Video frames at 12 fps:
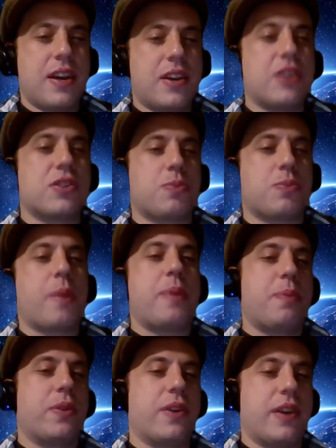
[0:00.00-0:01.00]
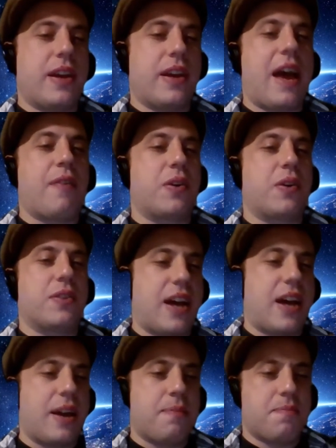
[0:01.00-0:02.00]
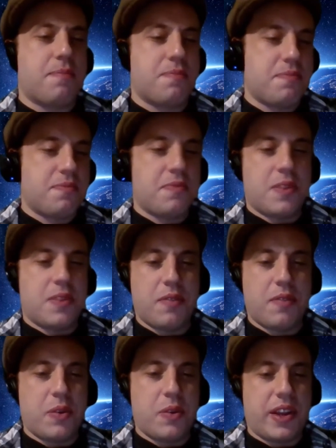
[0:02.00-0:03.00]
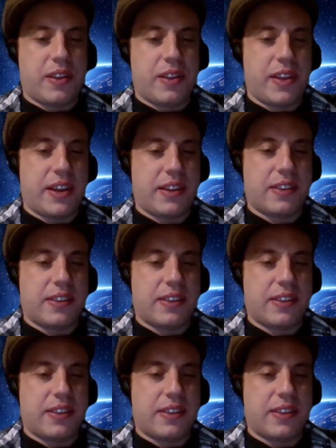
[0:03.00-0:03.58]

you just want people to have a good time viewing it. Like,